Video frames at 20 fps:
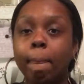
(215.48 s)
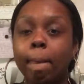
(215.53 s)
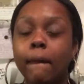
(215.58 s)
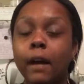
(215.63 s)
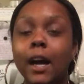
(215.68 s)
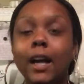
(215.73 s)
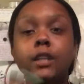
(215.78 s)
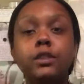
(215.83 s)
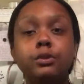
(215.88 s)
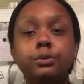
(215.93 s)

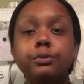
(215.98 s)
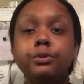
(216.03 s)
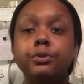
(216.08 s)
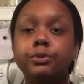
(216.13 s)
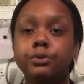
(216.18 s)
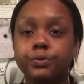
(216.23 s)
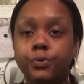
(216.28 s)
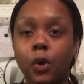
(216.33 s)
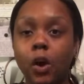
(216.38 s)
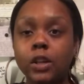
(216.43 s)
I do use
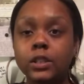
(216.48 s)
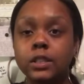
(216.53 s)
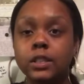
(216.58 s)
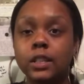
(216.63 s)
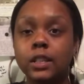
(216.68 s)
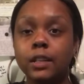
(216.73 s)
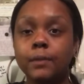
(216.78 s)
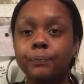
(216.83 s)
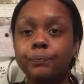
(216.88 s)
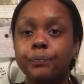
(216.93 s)

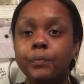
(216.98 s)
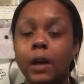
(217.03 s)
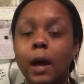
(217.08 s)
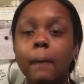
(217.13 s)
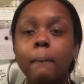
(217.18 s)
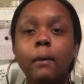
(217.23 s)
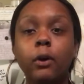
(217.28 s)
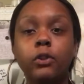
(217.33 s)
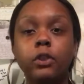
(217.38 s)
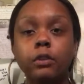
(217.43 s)
frosting.
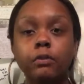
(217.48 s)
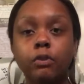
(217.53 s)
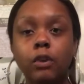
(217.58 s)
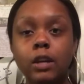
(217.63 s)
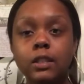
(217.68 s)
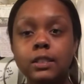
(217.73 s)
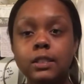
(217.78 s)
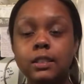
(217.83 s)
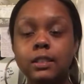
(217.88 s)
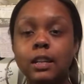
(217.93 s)
I melt the
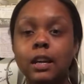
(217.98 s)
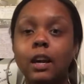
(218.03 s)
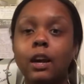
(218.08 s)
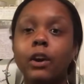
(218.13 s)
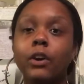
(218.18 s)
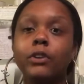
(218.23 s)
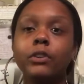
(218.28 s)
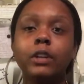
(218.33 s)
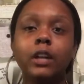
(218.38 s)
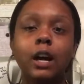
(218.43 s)
frosting
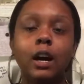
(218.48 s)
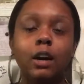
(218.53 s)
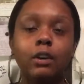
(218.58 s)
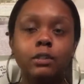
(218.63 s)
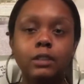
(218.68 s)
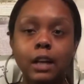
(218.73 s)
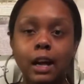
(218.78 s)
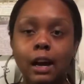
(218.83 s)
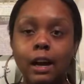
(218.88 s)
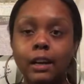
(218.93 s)
down, I'll
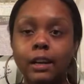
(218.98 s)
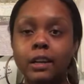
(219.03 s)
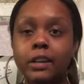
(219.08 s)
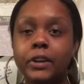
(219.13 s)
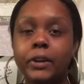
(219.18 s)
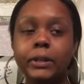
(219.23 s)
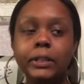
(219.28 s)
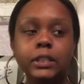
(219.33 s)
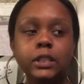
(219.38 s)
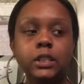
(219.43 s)
dye
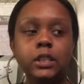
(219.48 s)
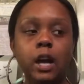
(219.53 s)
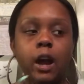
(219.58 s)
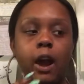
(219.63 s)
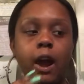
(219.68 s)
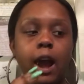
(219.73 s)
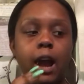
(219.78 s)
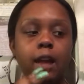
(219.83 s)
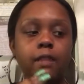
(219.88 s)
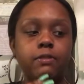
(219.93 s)
it,
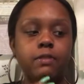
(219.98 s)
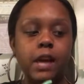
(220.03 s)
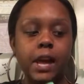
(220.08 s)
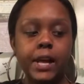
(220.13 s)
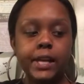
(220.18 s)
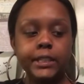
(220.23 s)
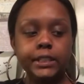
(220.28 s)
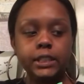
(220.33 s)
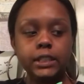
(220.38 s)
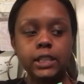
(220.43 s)
and
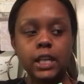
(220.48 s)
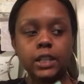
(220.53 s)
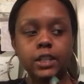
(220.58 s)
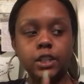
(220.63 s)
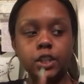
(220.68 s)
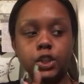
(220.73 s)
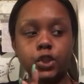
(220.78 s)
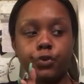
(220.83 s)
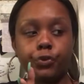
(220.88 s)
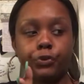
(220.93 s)
then it
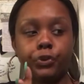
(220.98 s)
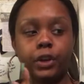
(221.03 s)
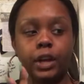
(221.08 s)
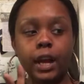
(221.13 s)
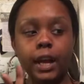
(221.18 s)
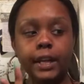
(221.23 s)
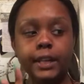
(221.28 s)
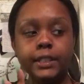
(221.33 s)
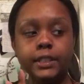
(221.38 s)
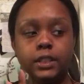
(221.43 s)
just
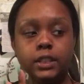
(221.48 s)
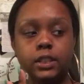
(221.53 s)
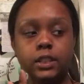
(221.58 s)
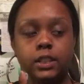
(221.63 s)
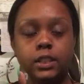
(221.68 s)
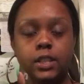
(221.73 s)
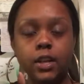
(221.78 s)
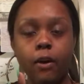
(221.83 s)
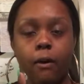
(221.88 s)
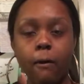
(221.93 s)

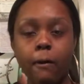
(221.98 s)
creates